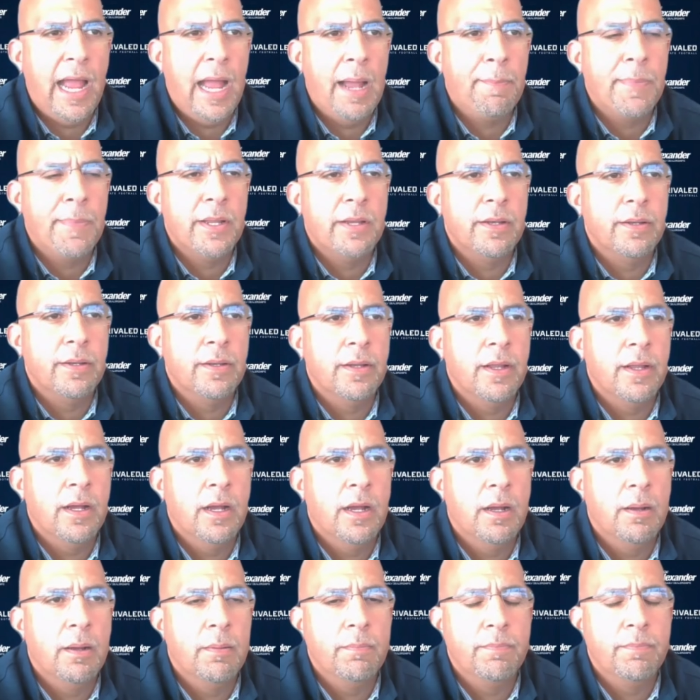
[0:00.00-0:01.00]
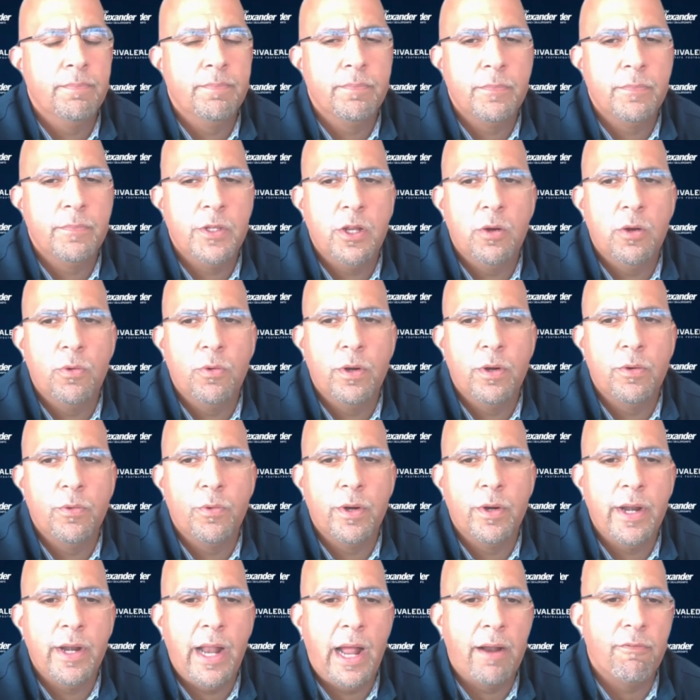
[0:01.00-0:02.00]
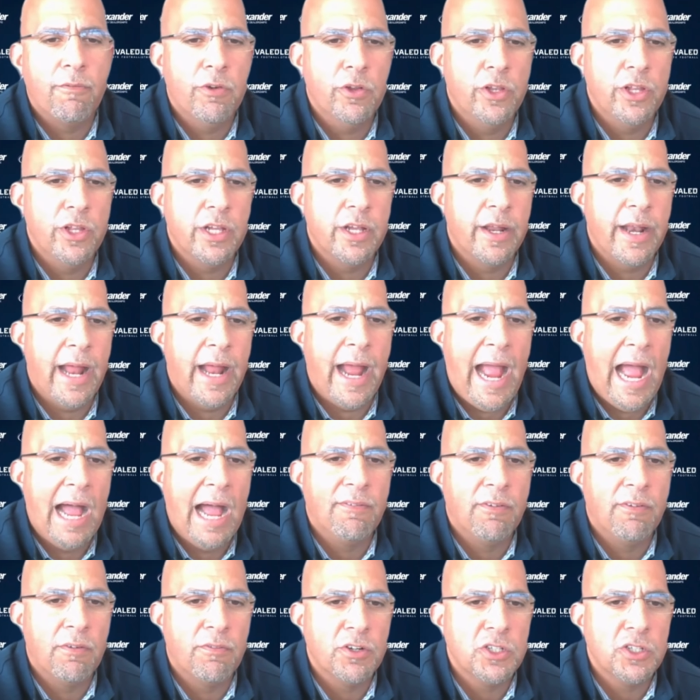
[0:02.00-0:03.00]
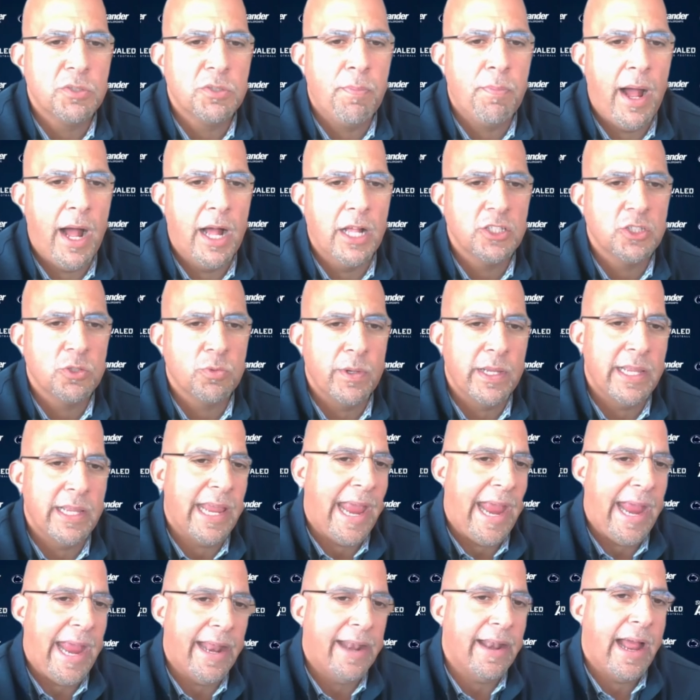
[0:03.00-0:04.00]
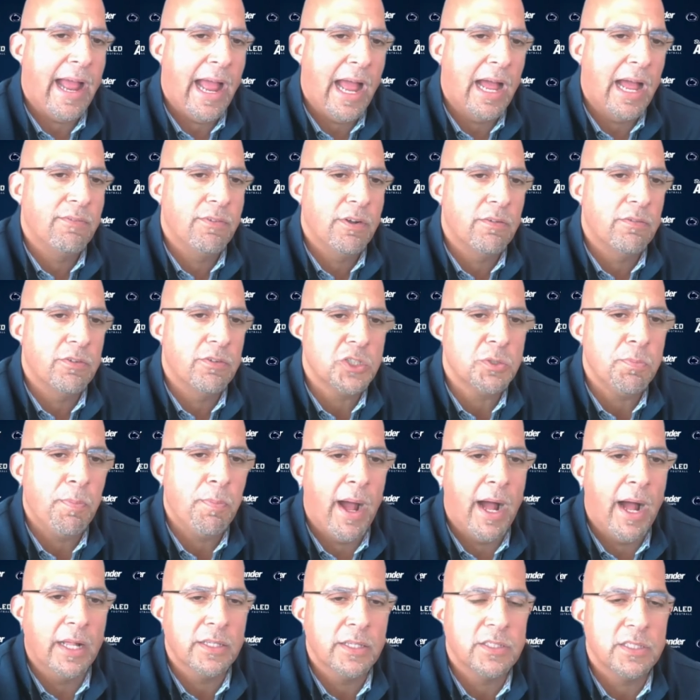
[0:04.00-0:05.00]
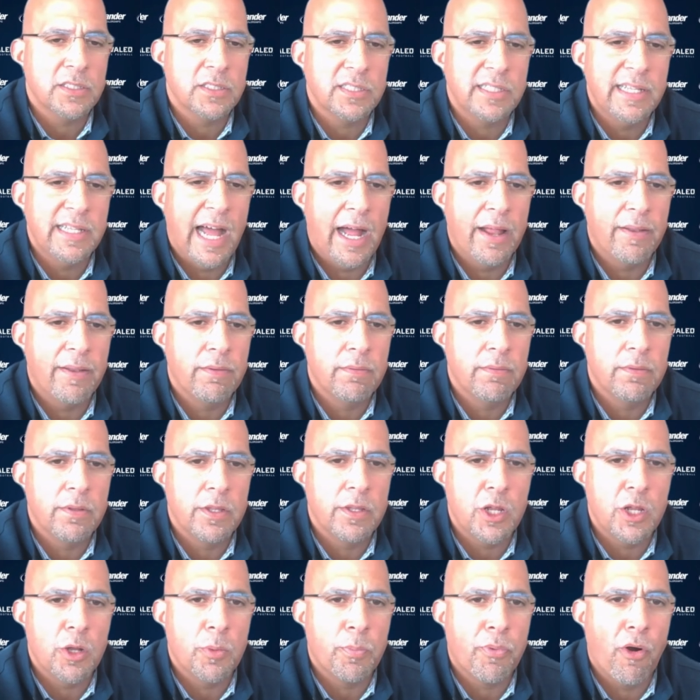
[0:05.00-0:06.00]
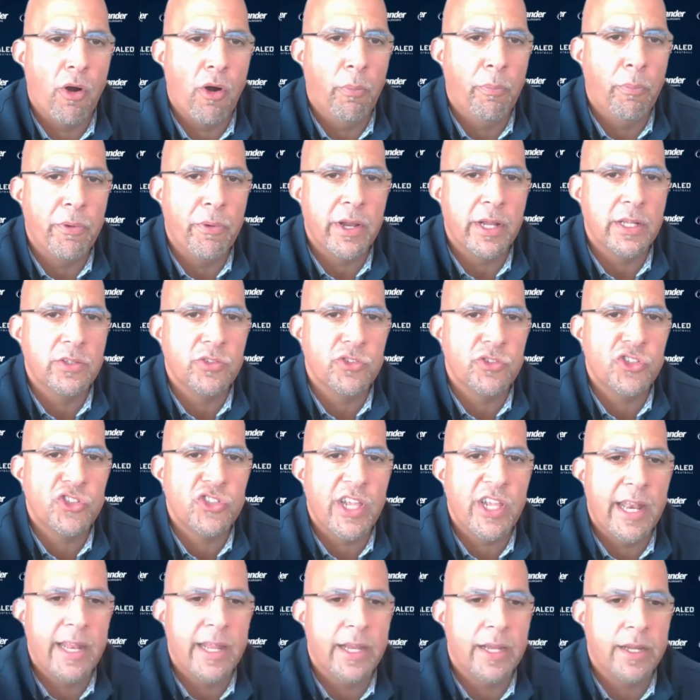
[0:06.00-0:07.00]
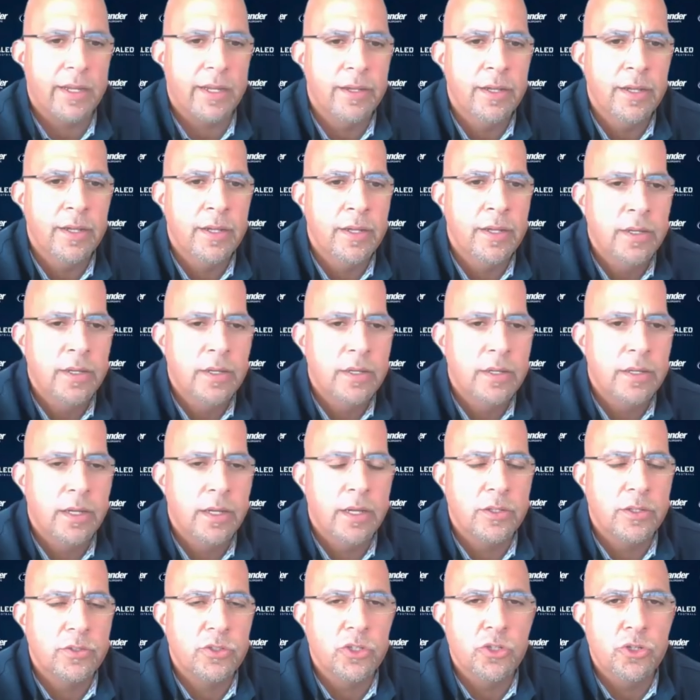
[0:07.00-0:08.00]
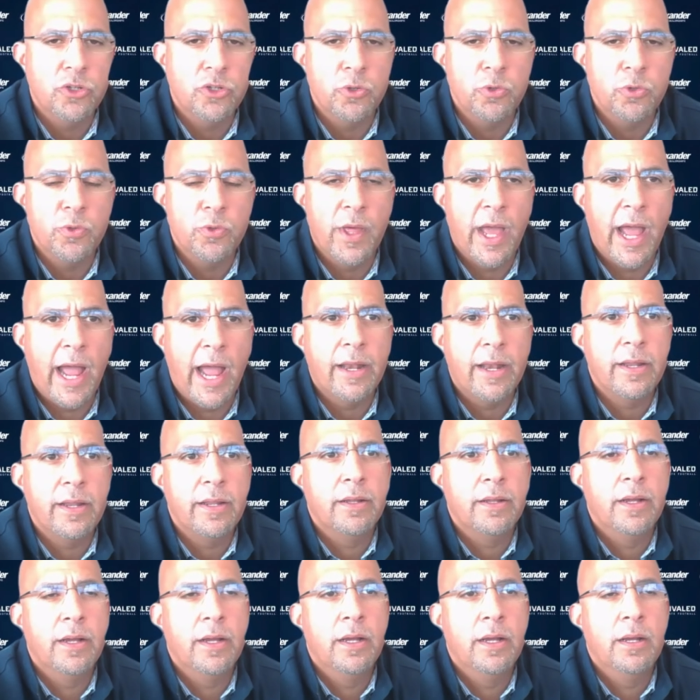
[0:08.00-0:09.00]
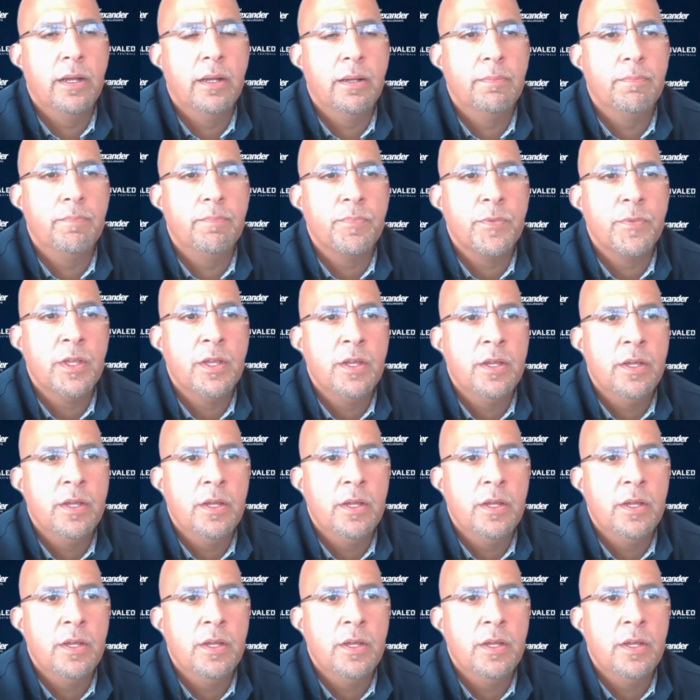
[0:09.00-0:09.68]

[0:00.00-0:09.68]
happen, we're not really going to have a response. We can't have a response. It's not the appropriate setting to do that. And